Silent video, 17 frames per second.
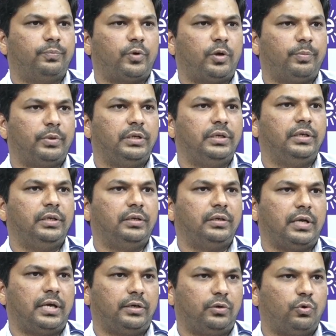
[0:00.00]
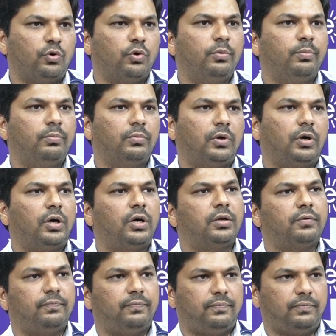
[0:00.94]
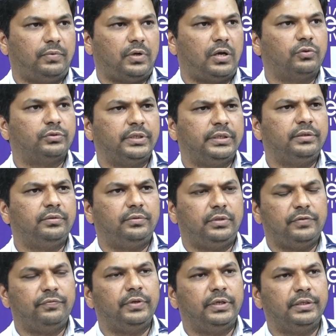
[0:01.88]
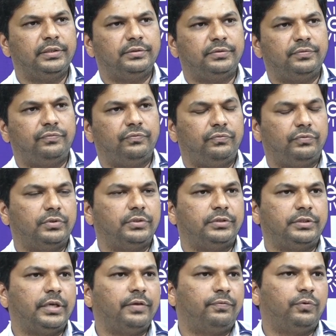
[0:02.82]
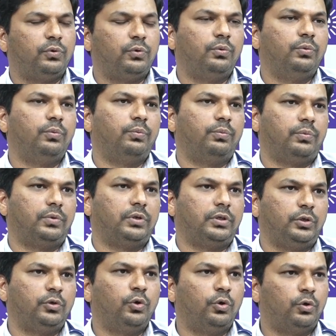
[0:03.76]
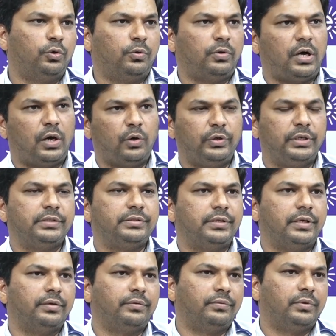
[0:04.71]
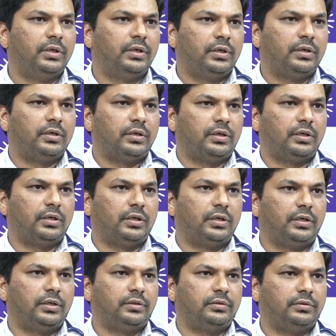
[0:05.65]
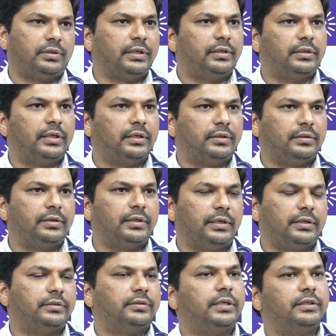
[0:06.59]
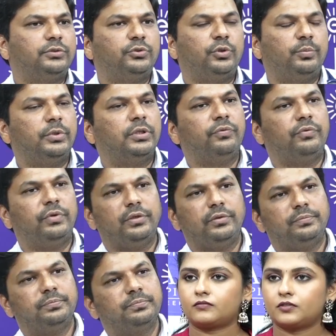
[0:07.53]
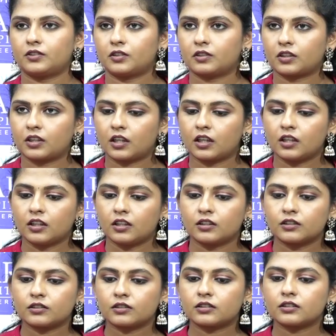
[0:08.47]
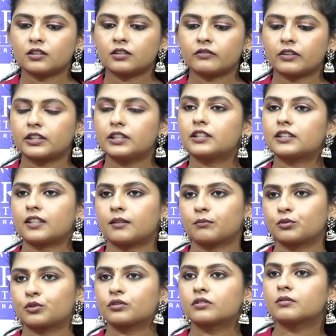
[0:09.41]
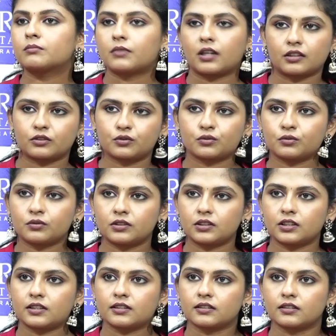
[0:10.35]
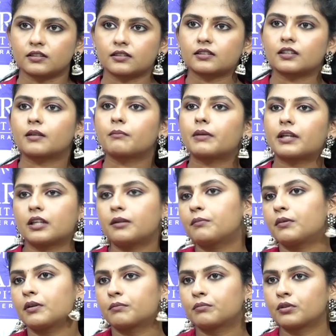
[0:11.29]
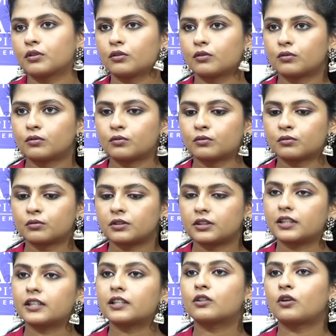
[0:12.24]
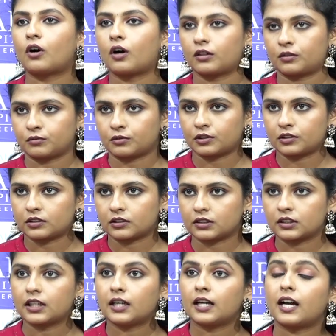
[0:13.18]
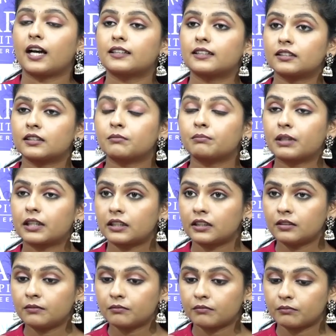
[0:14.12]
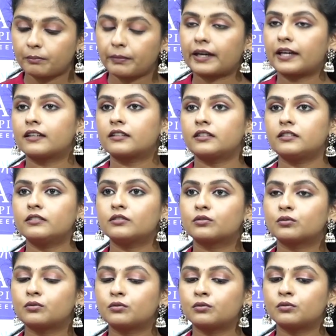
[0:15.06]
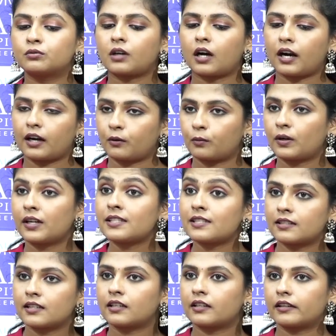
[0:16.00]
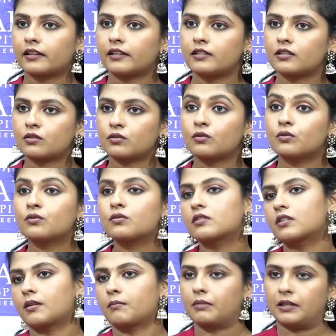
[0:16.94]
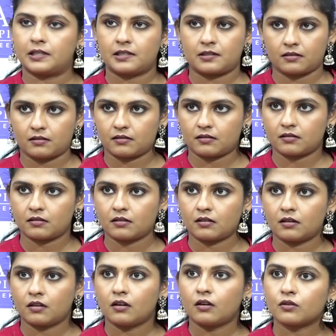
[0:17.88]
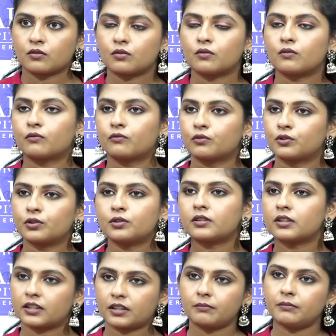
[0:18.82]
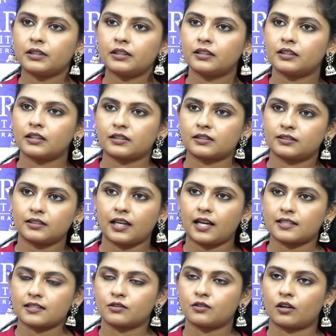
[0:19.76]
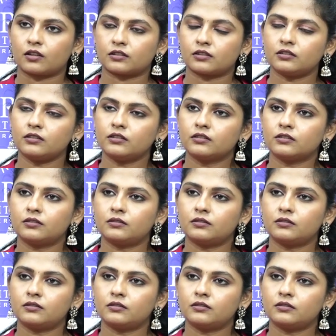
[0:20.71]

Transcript: properly at home or outside if it is safe to you know how it is done, and that should be the way. Okay. So, sir, when it comes to the monsoon seasons, there are many people who drink hot water, and there are many parents who advise their kids to use nebulizers. So, would you recommend that, sir, as a doctor?